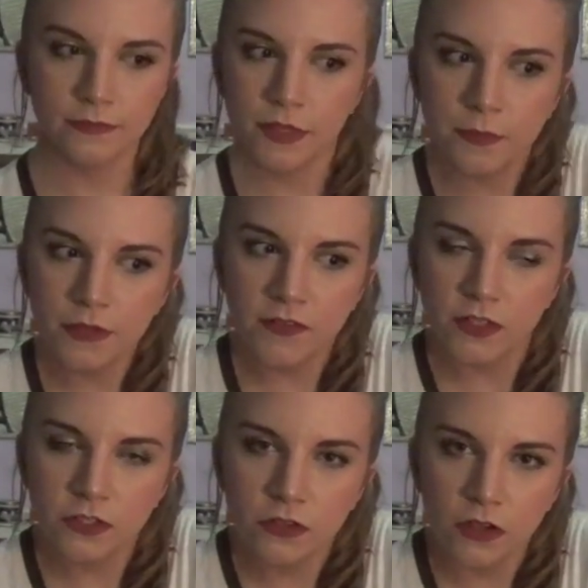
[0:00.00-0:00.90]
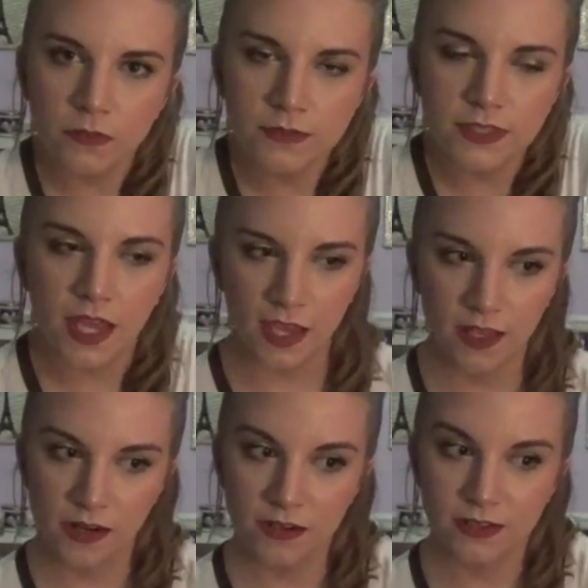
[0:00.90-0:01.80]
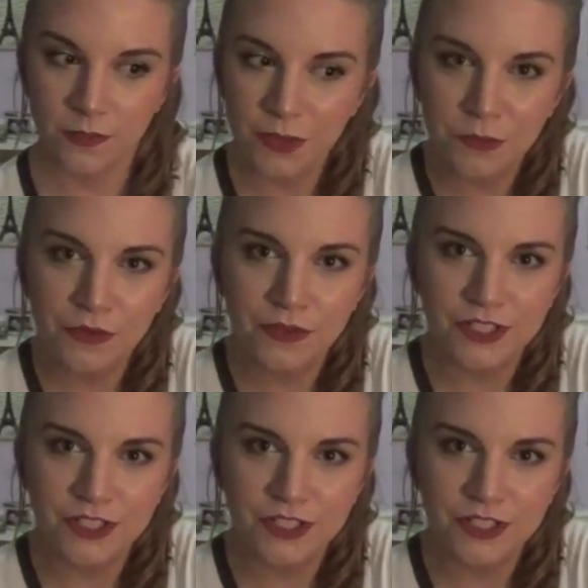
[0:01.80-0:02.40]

People have underarms and some people